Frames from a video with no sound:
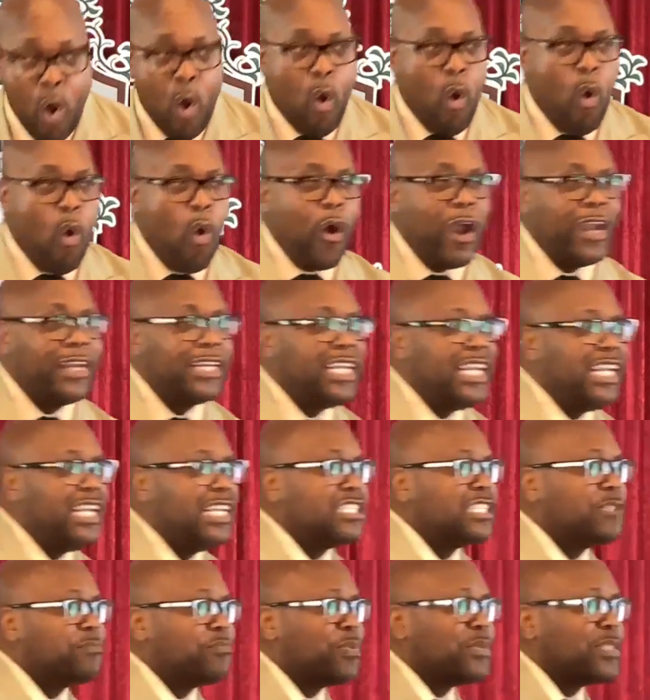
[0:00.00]
or it
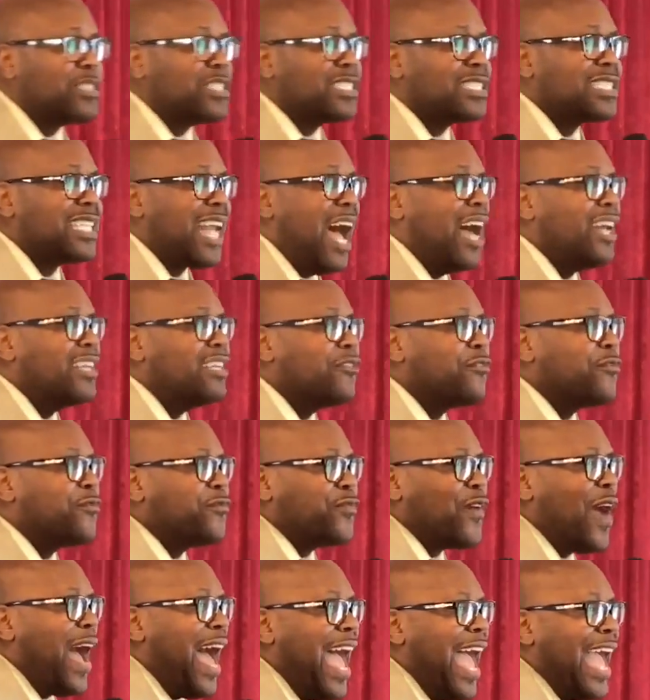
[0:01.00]
is
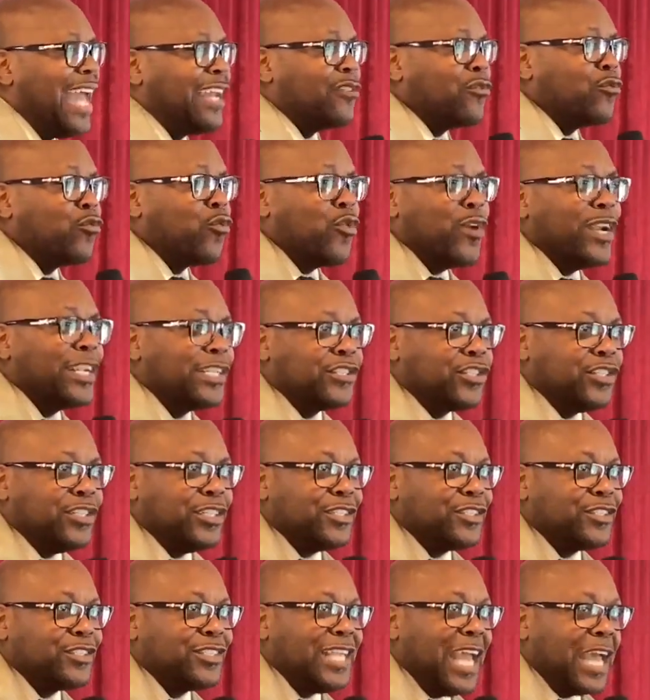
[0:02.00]
personified
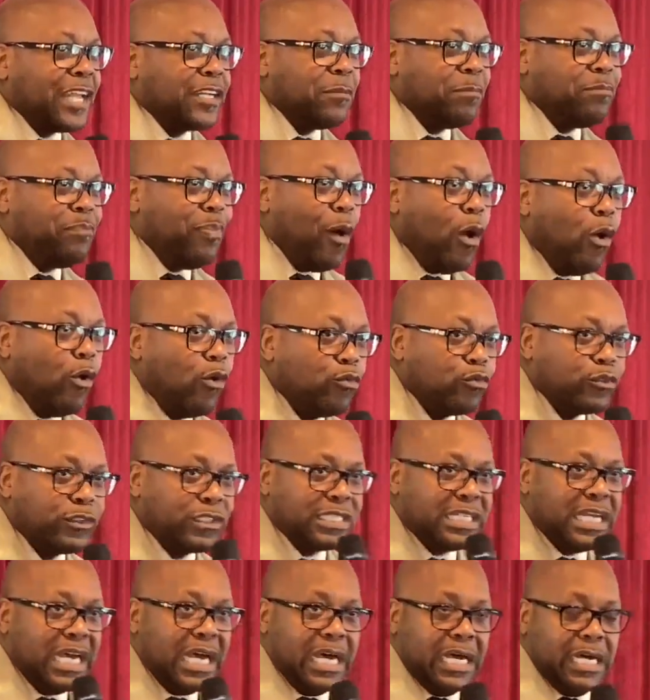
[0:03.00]
riches that
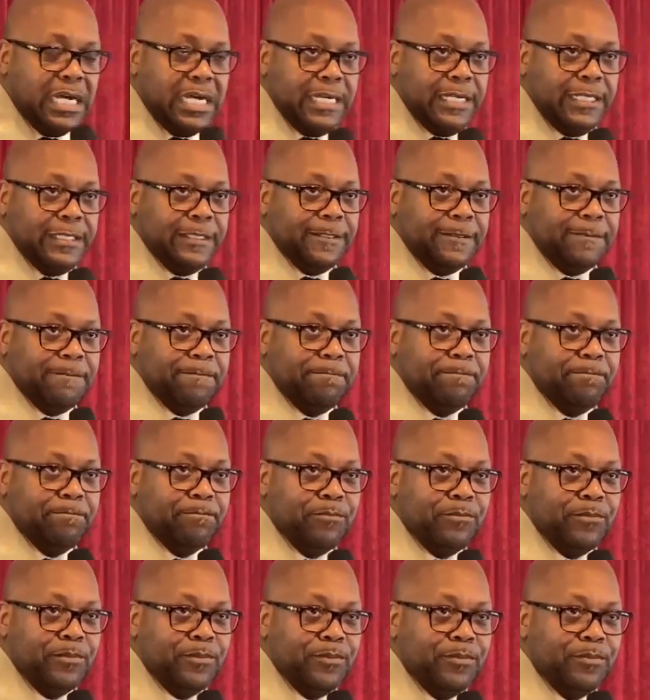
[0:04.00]
oppose God.
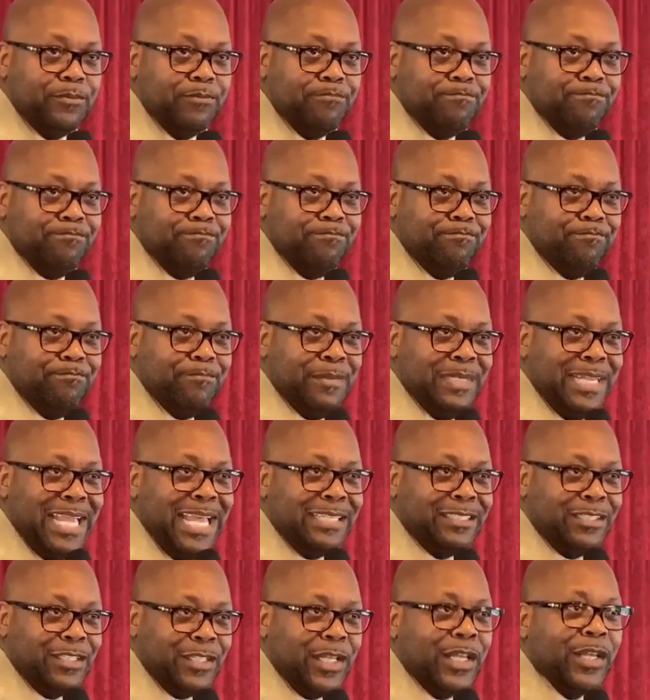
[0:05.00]
Mm,
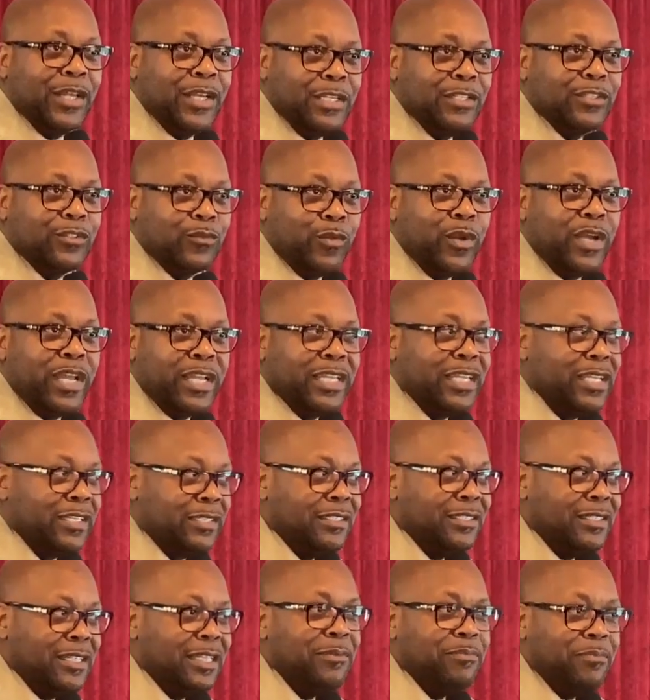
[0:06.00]
that's good. This where it gets
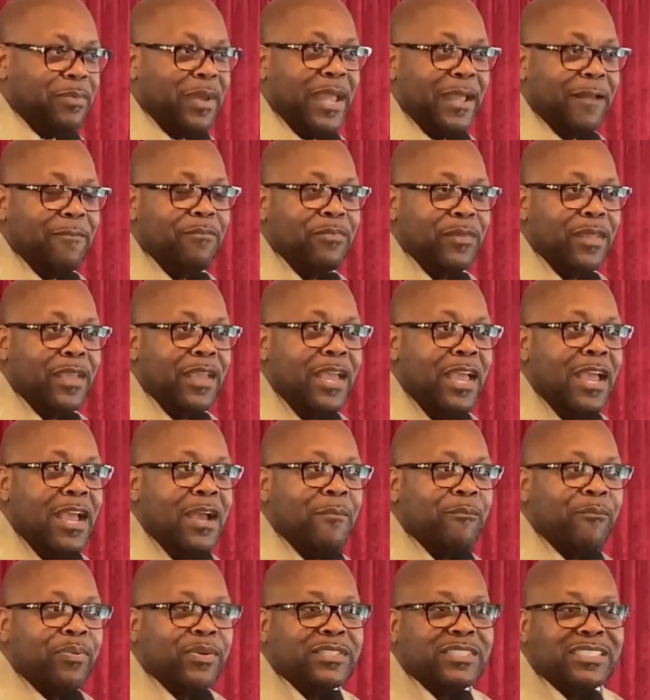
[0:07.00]
deep. At. Yeah.
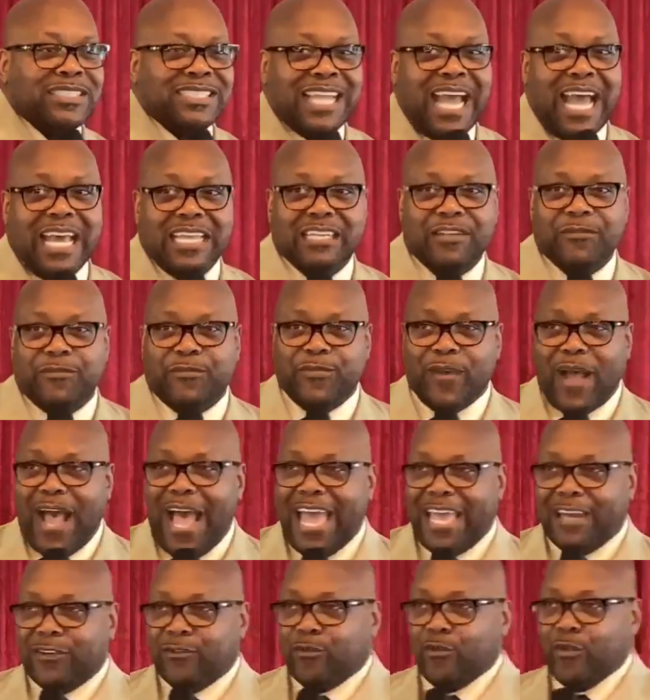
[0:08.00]

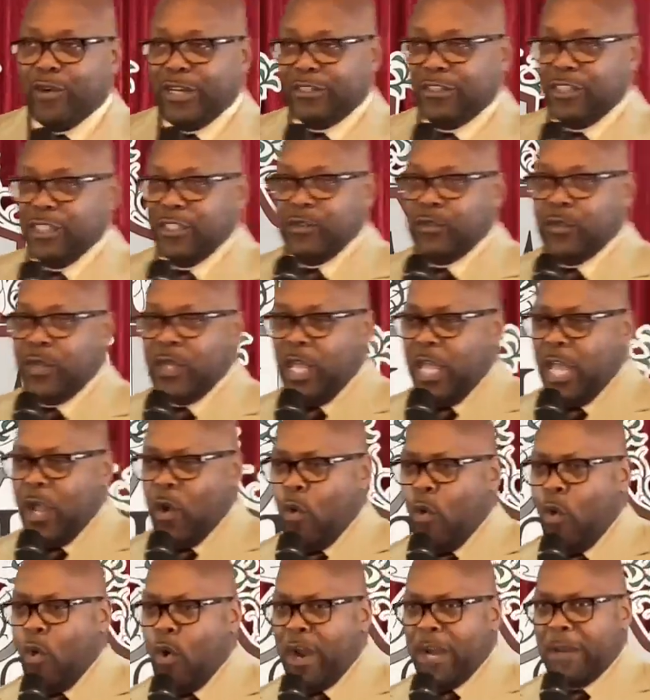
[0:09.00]
Personified riches,
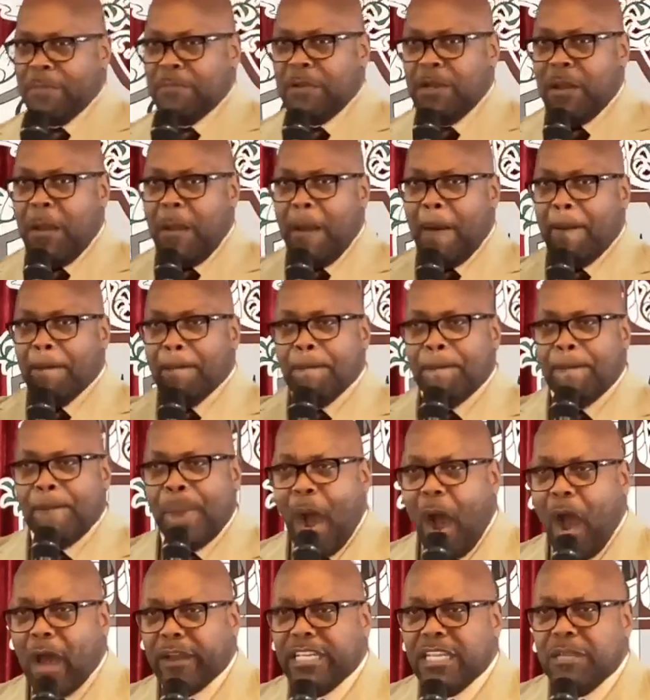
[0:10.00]
or in the
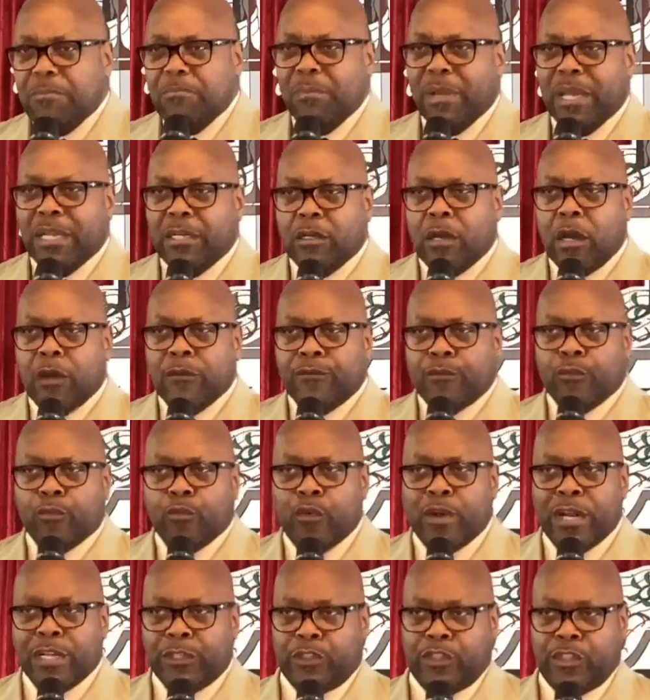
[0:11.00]
embodiment of
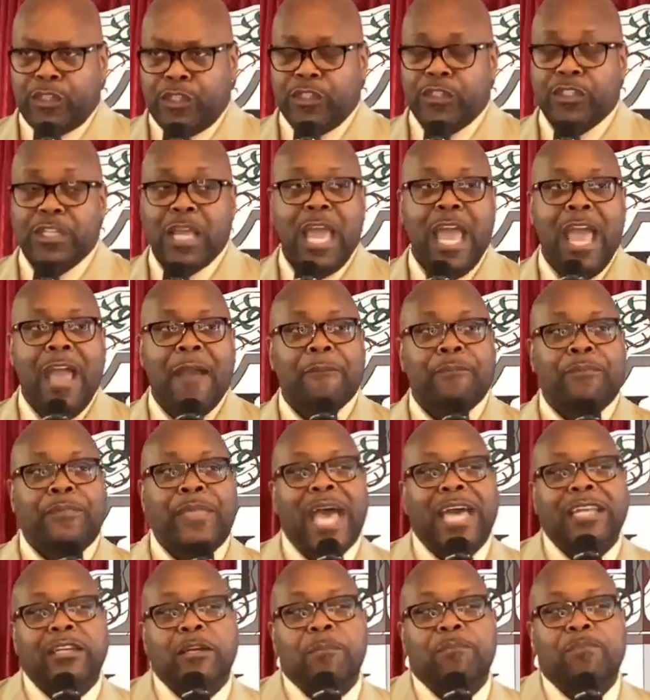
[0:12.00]
riches
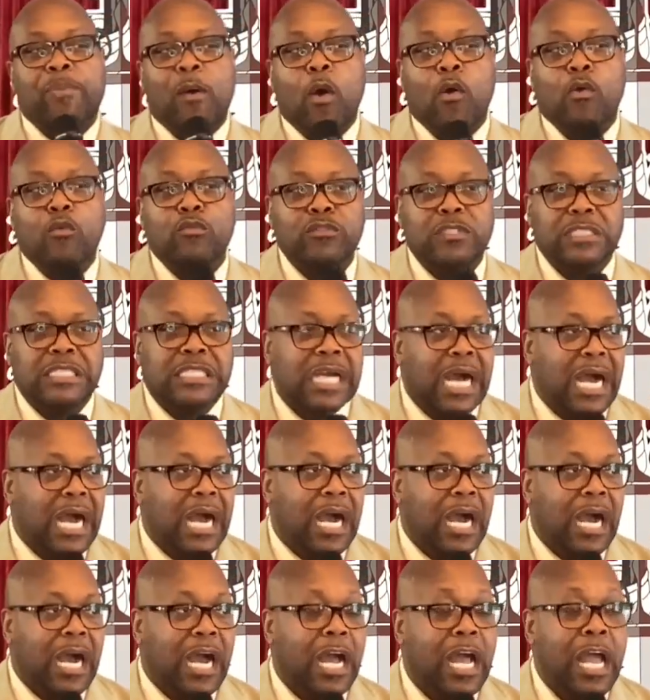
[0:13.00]
that oppose
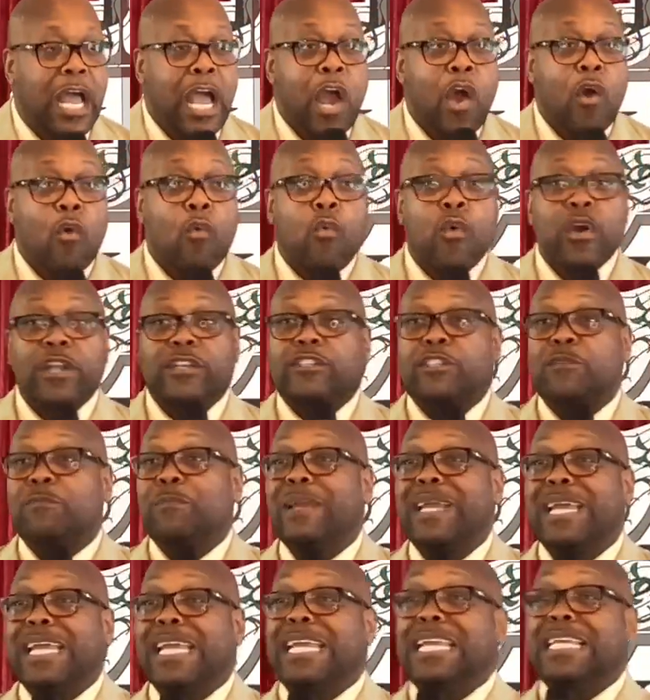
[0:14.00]
God, which
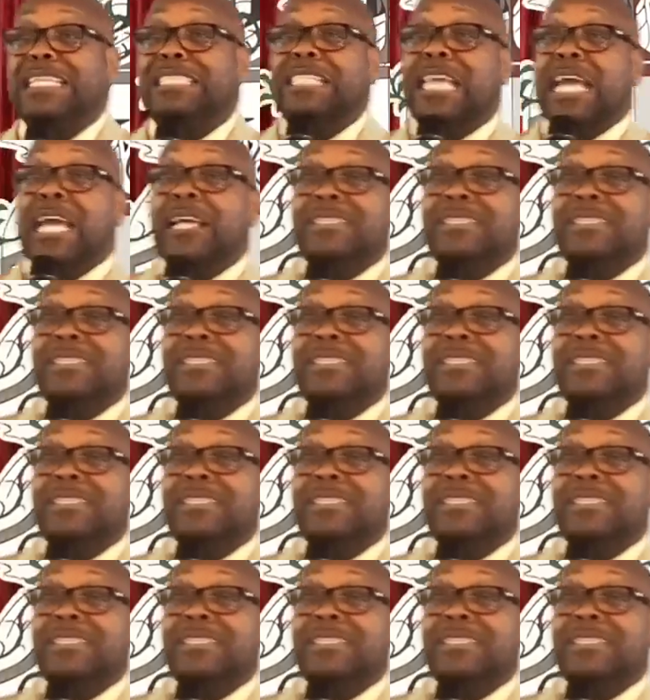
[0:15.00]
means